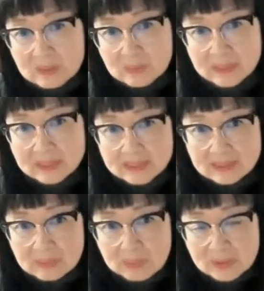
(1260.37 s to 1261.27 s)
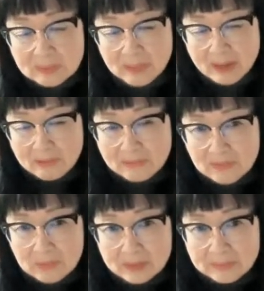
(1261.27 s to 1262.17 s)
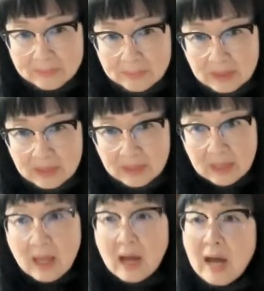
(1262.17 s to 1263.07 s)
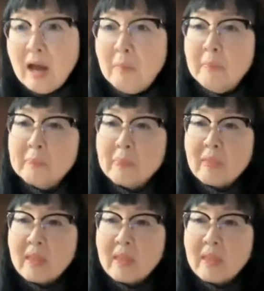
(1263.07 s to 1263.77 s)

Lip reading: but it's a pretty powerful one. Um,